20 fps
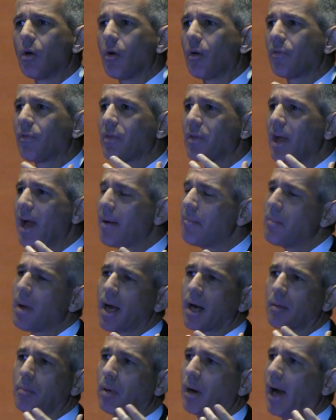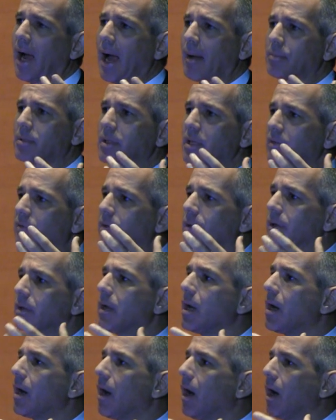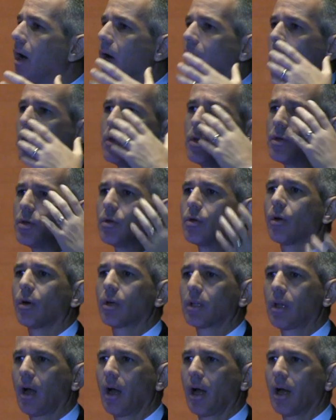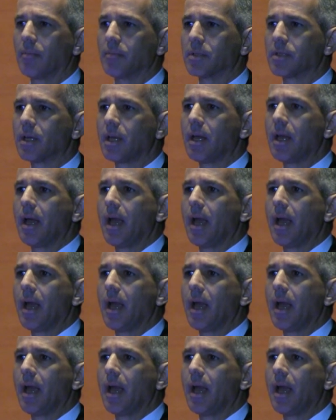or for that matter, perhaps even uh, the New York Times.